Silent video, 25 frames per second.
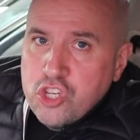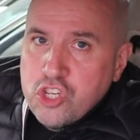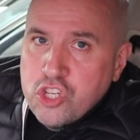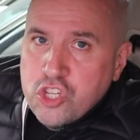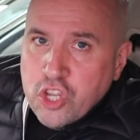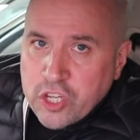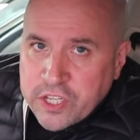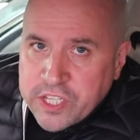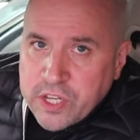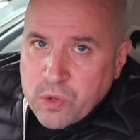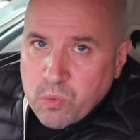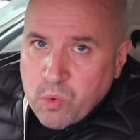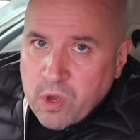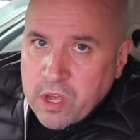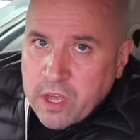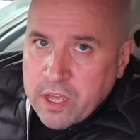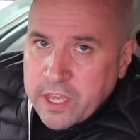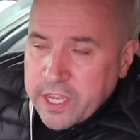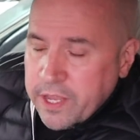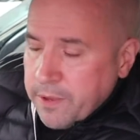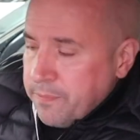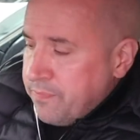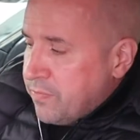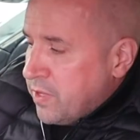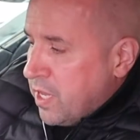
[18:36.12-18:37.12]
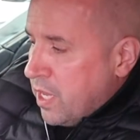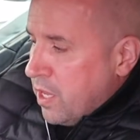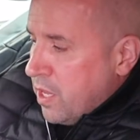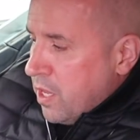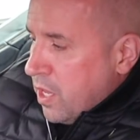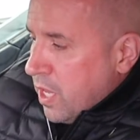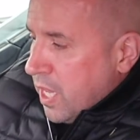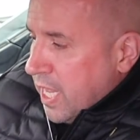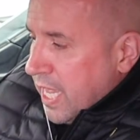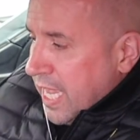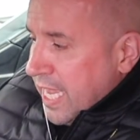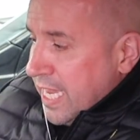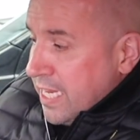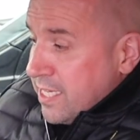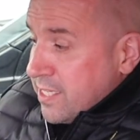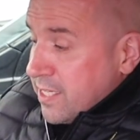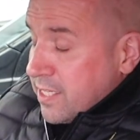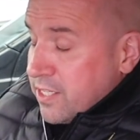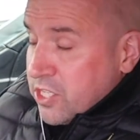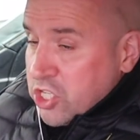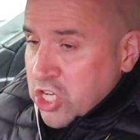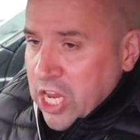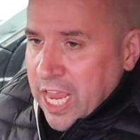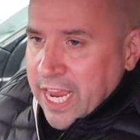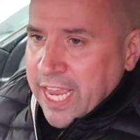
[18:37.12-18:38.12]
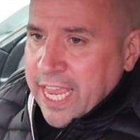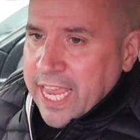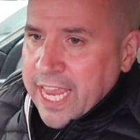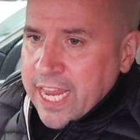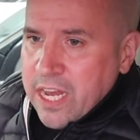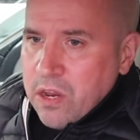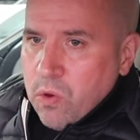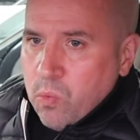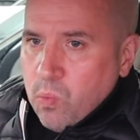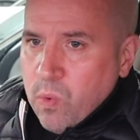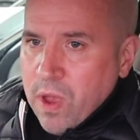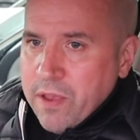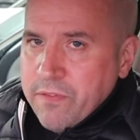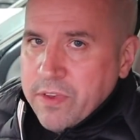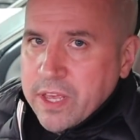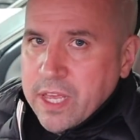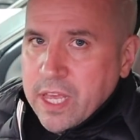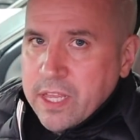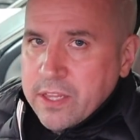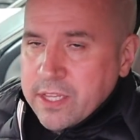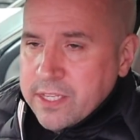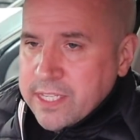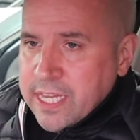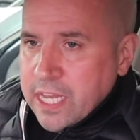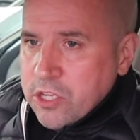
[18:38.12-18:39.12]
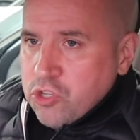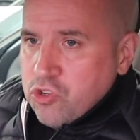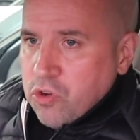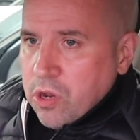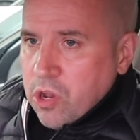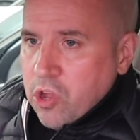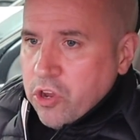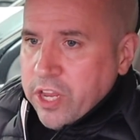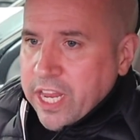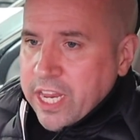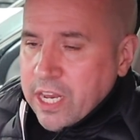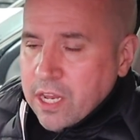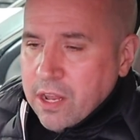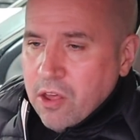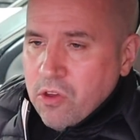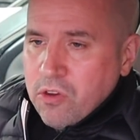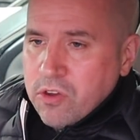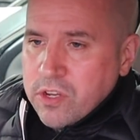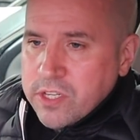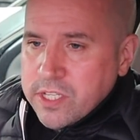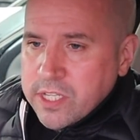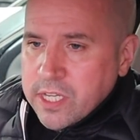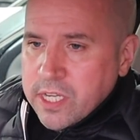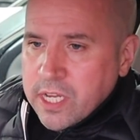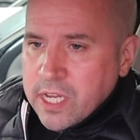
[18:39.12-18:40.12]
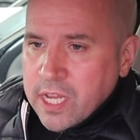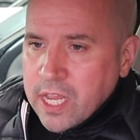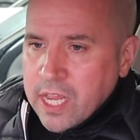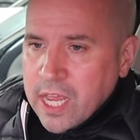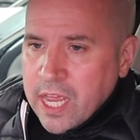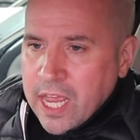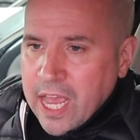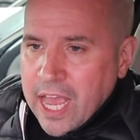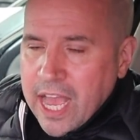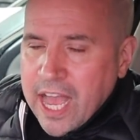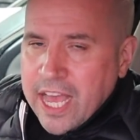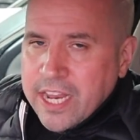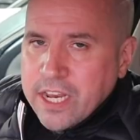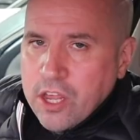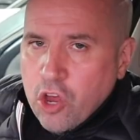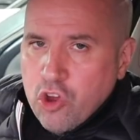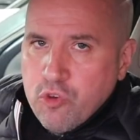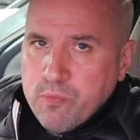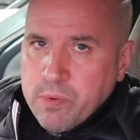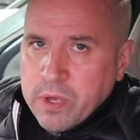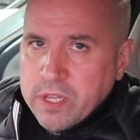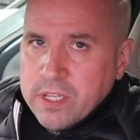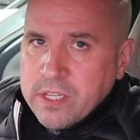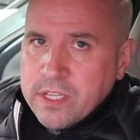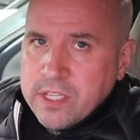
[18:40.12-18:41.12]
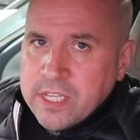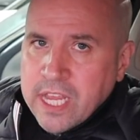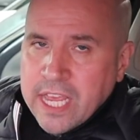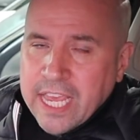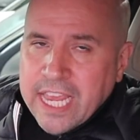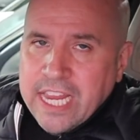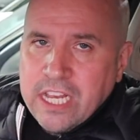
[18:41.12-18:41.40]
Does it work? It's checking whether the central locking locks and opens.